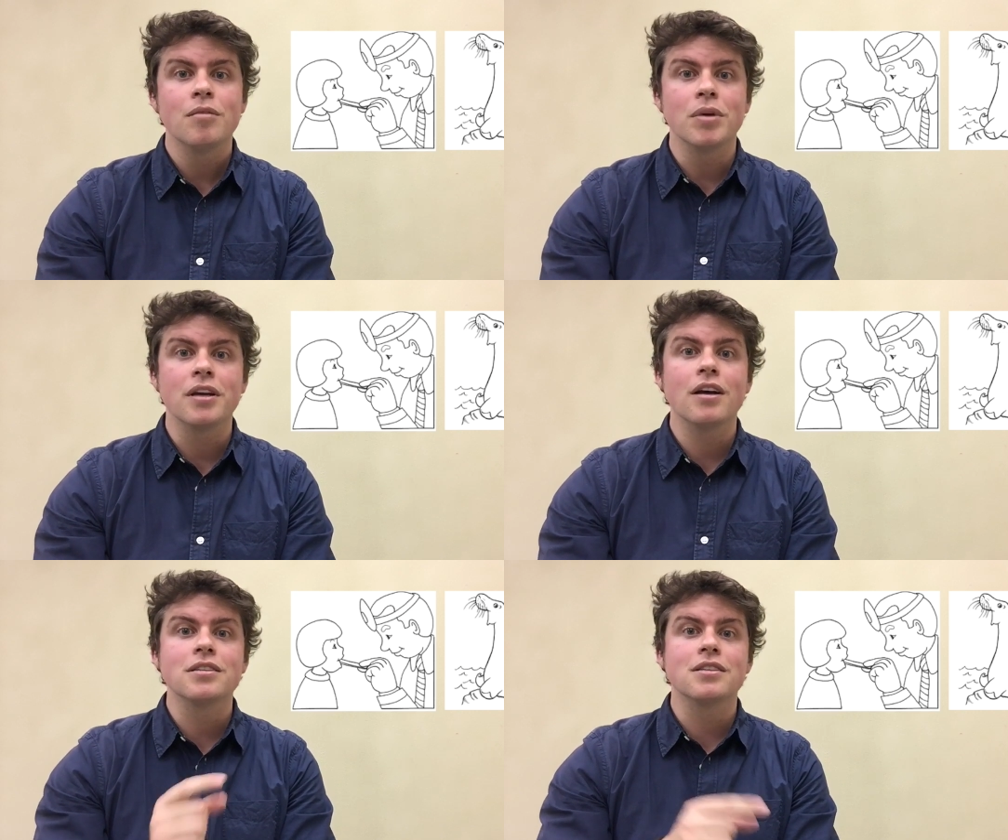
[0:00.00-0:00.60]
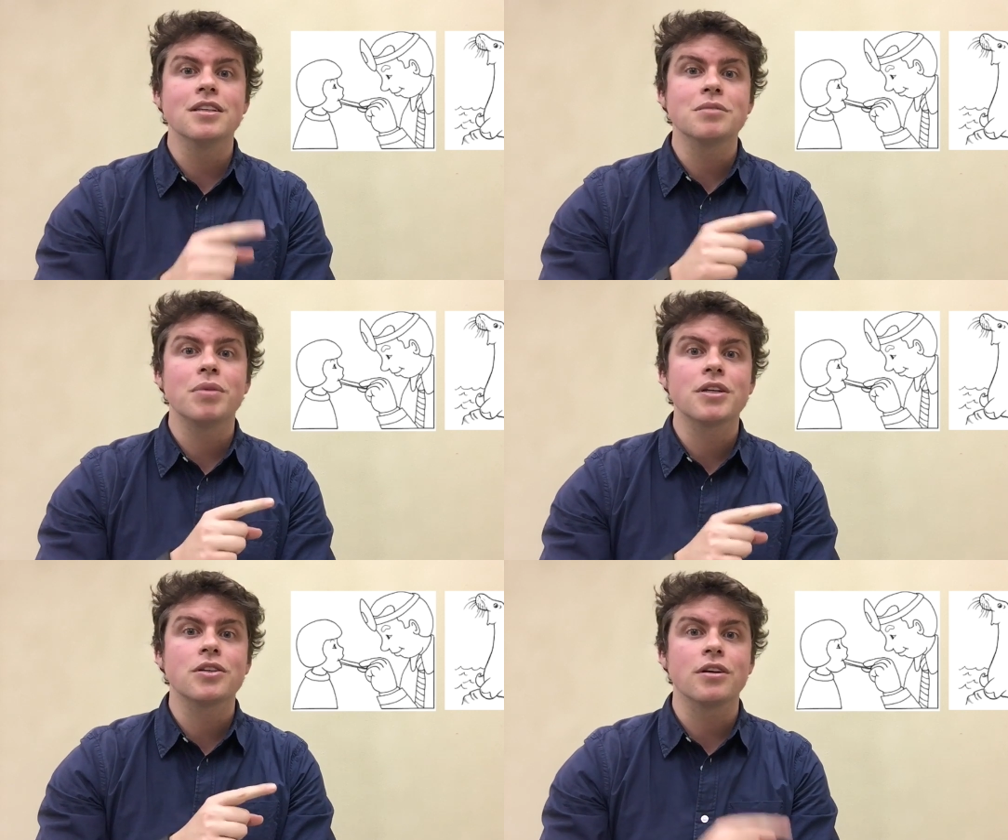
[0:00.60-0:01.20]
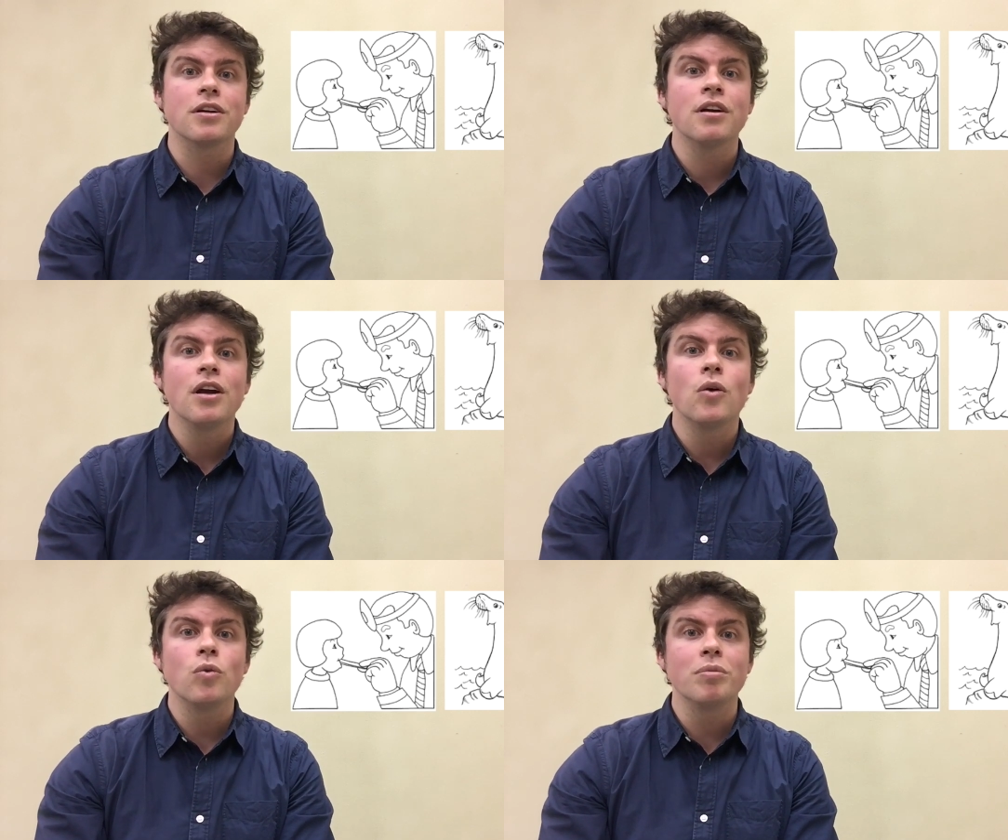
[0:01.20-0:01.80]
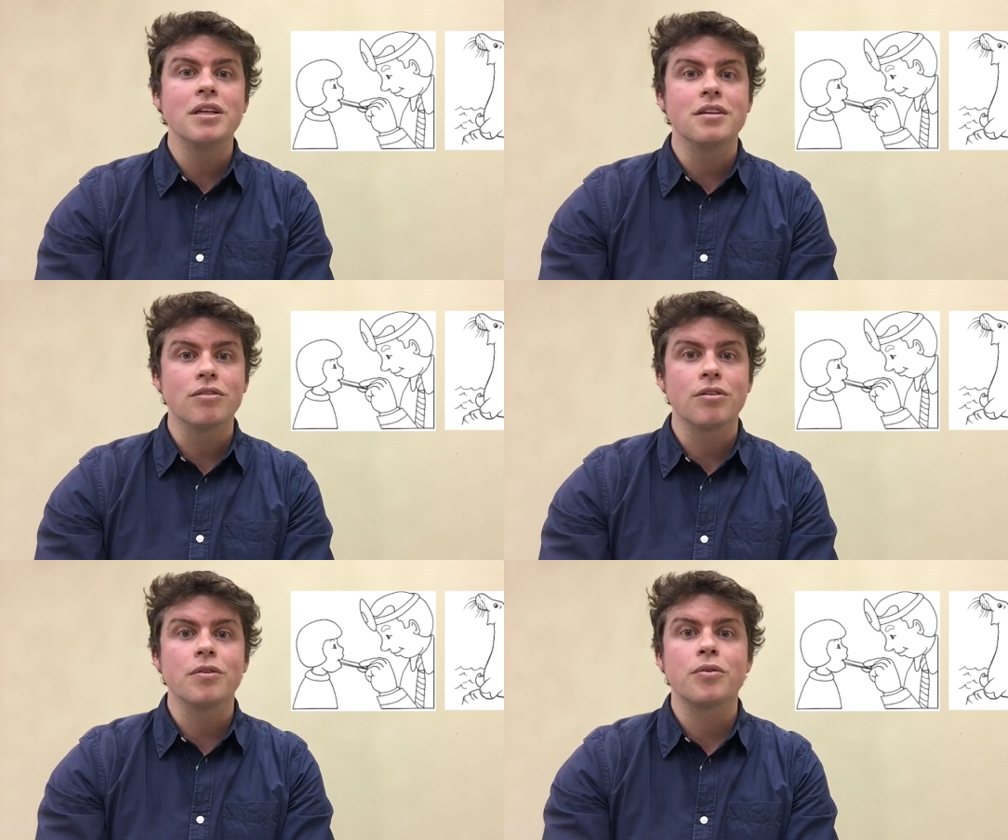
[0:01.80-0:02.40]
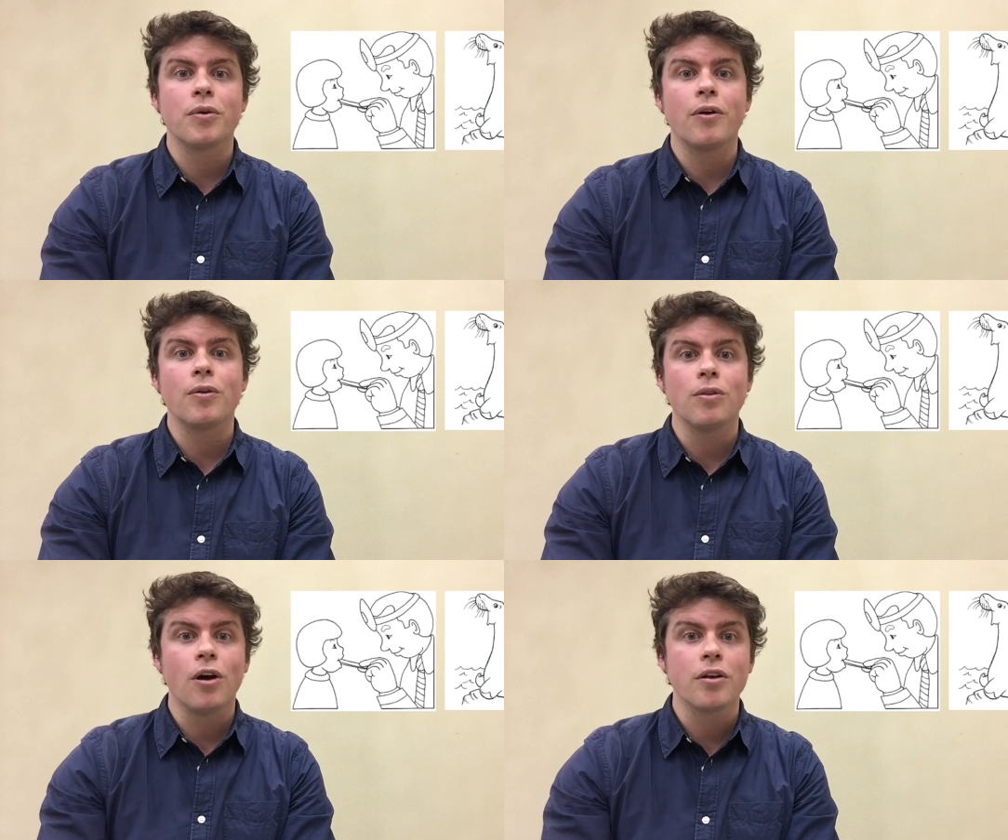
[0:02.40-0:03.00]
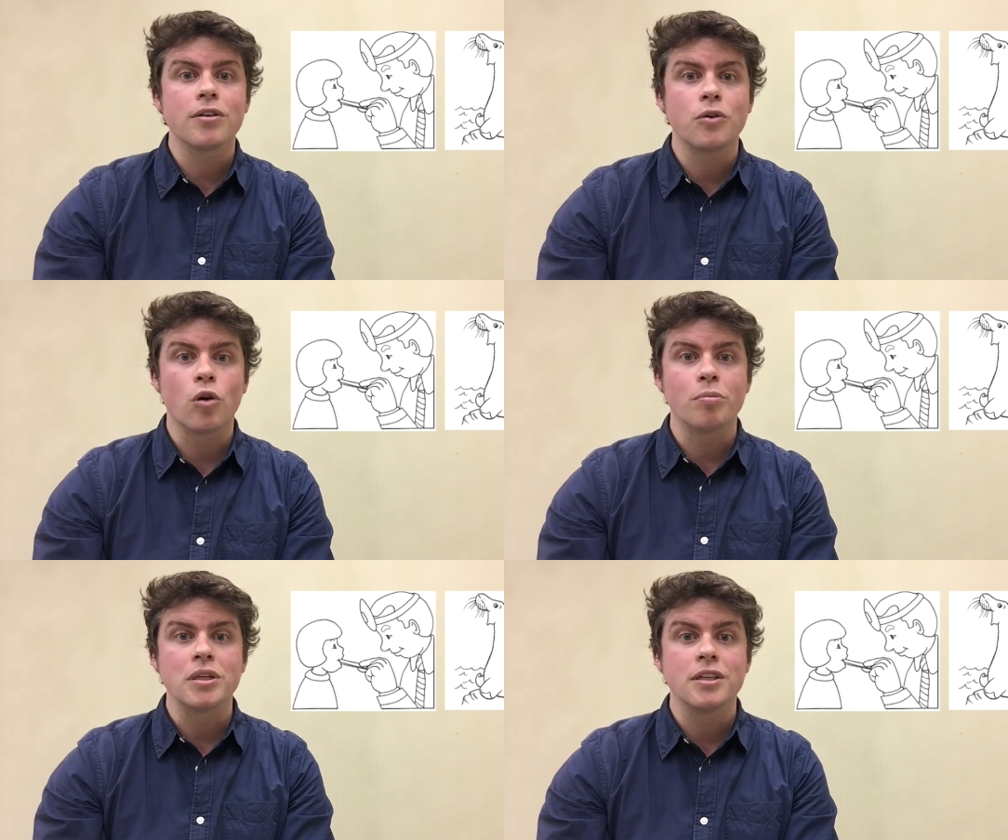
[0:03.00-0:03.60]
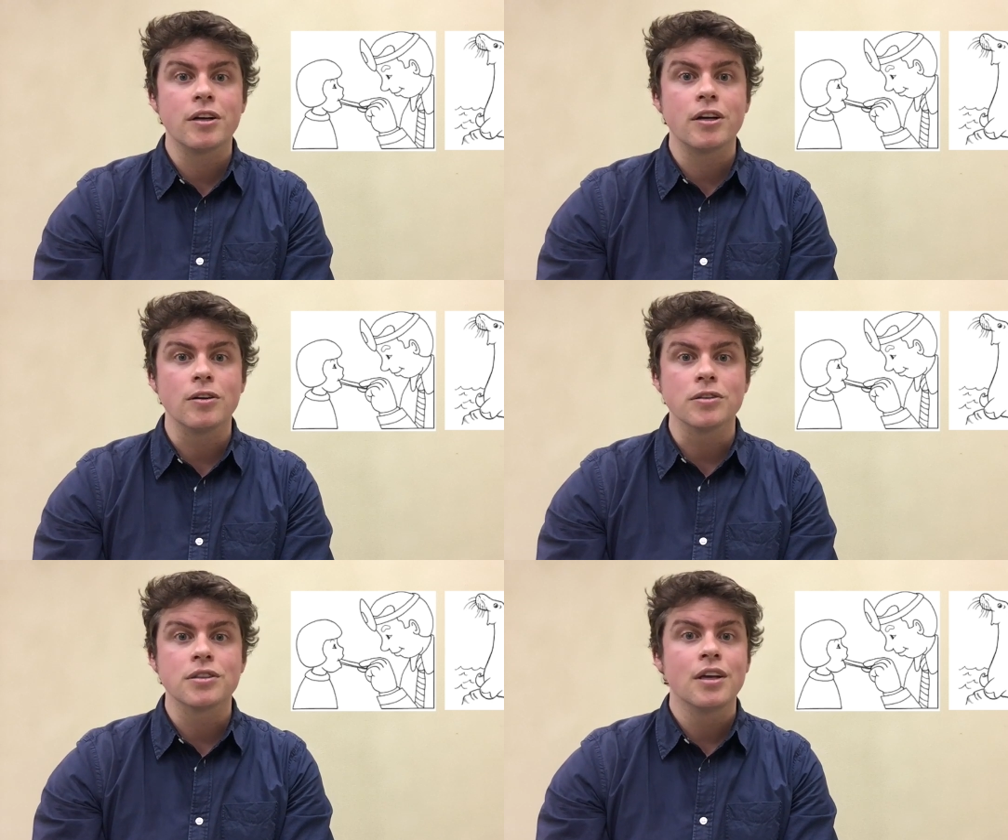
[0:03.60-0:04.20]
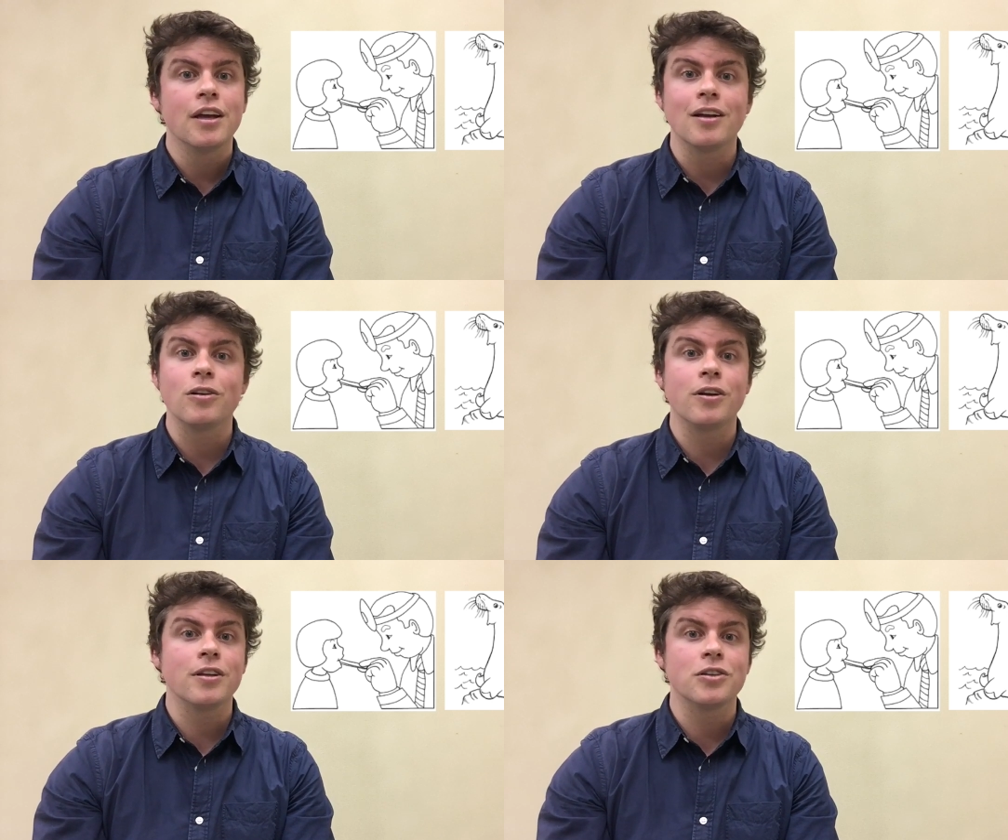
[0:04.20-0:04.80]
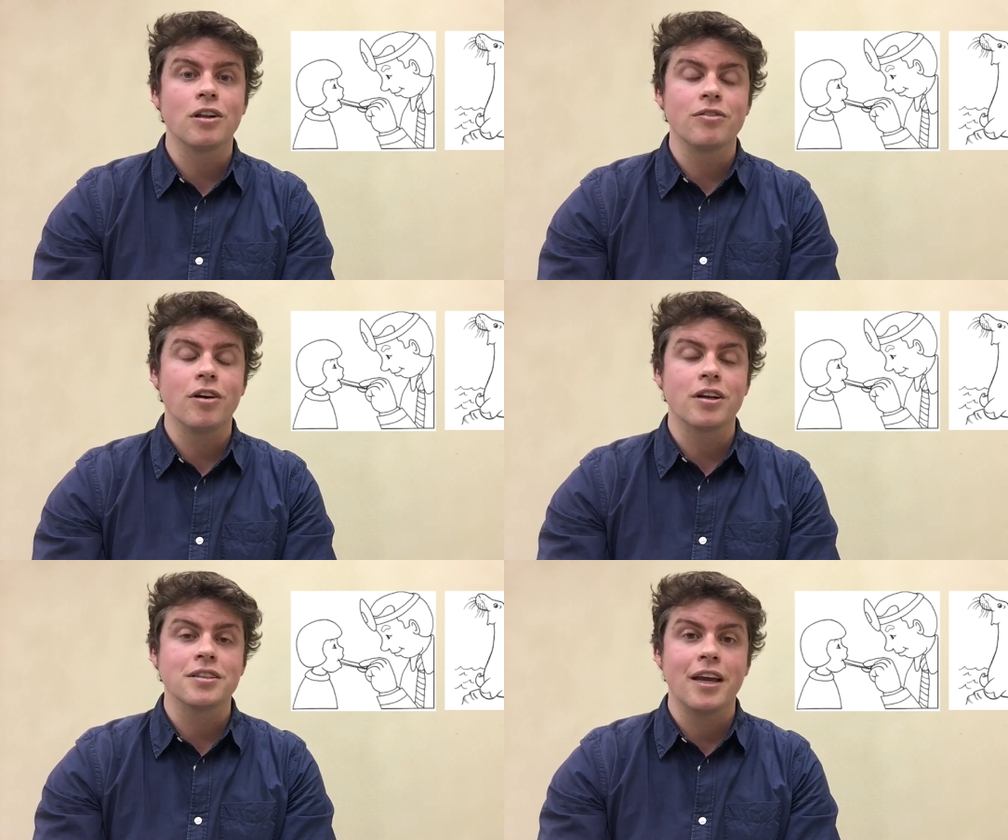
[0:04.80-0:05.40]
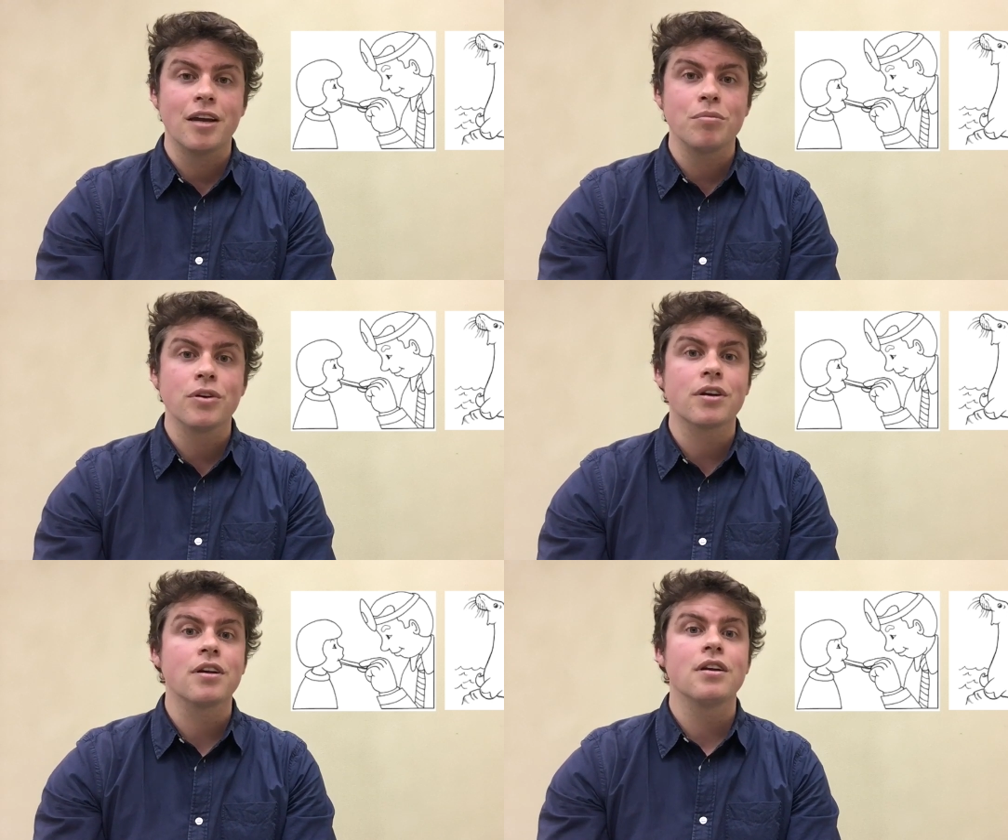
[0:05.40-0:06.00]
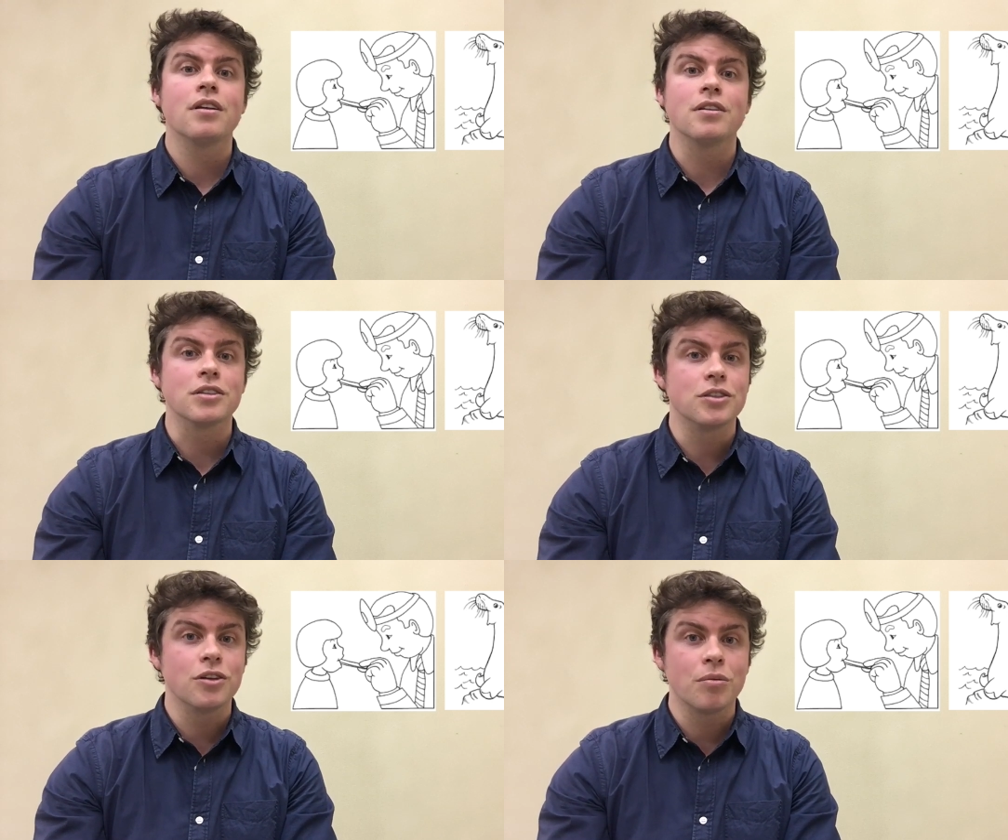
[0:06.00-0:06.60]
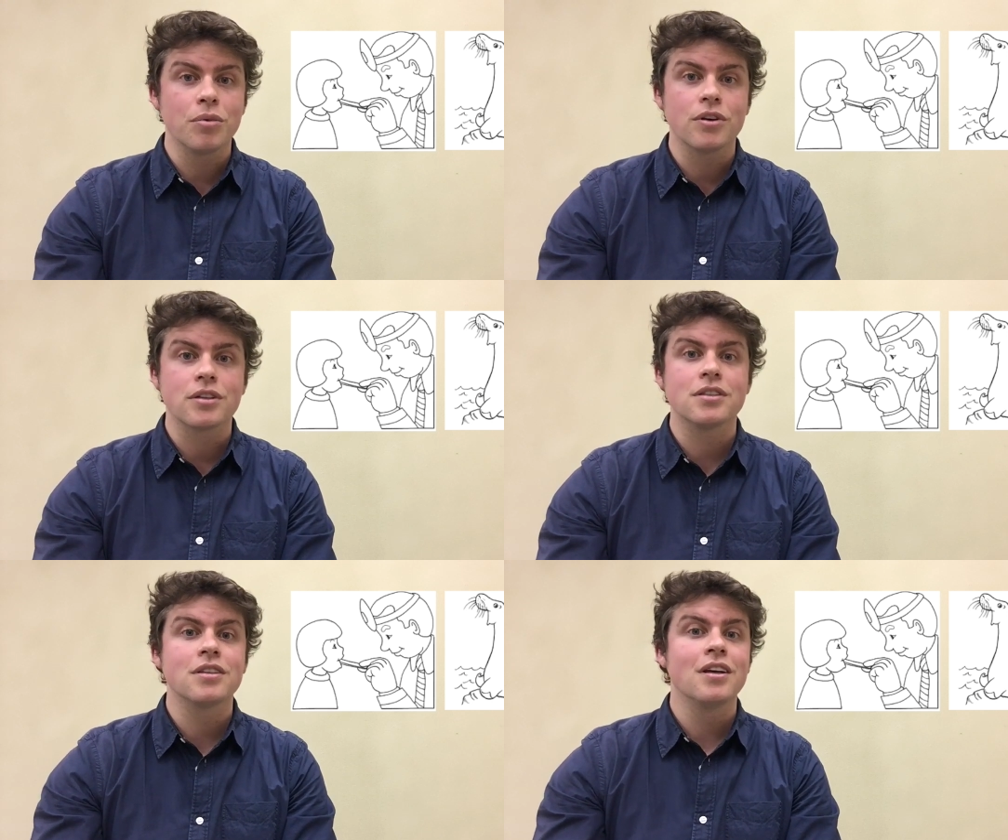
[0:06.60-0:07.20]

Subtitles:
Because this picture will be different throughout a lot of the core materials, including the Jolly Phonics handbook, the student books,